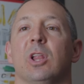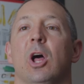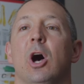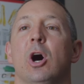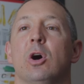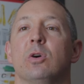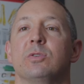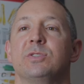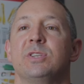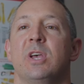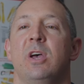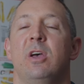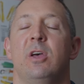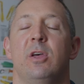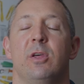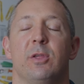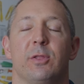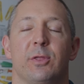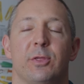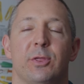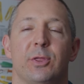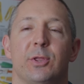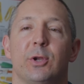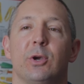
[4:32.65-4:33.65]
loads,
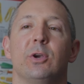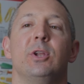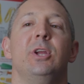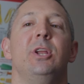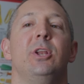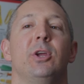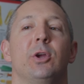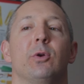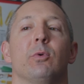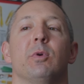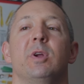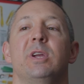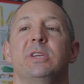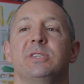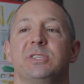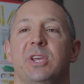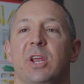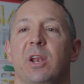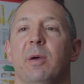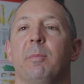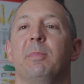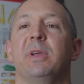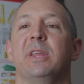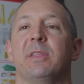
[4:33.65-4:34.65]
30 degrees is
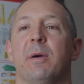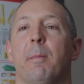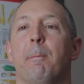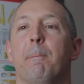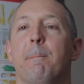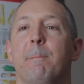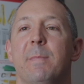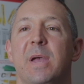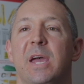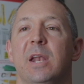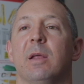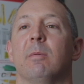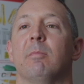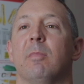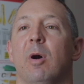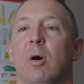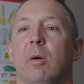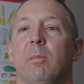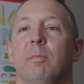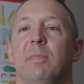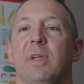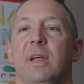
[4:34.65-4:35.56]
going to be the minimum